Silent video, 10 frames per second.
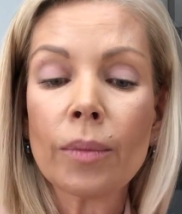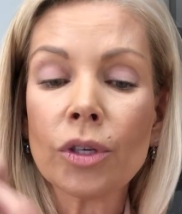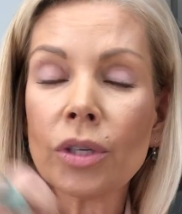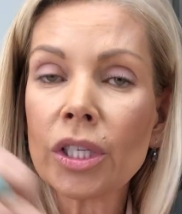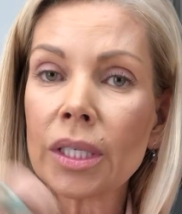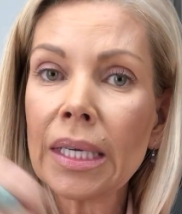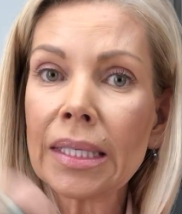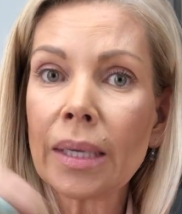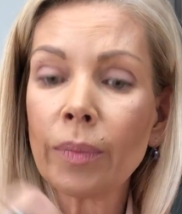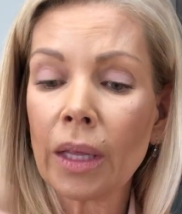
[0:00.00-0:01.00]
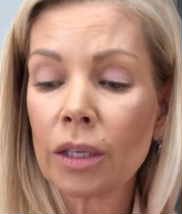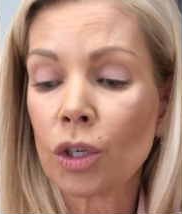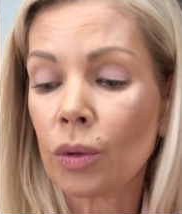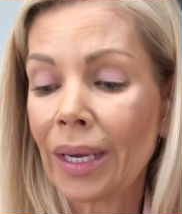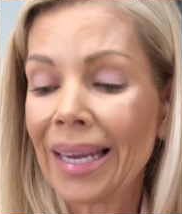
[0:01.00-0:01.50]
You just need something
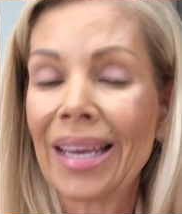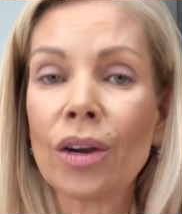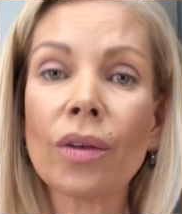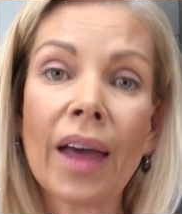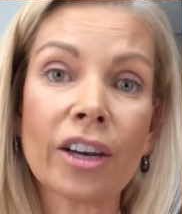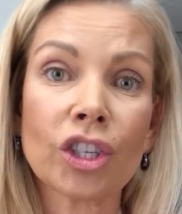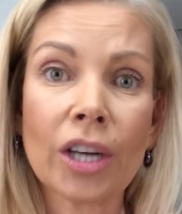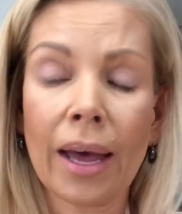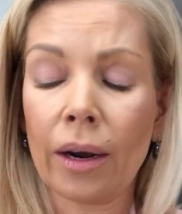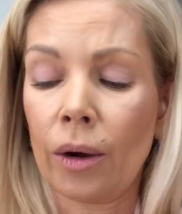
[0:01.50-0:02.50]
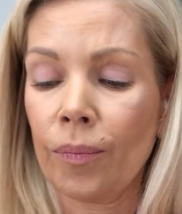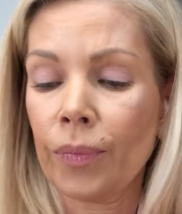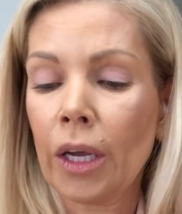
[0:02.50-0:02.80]
to adhere that shadow.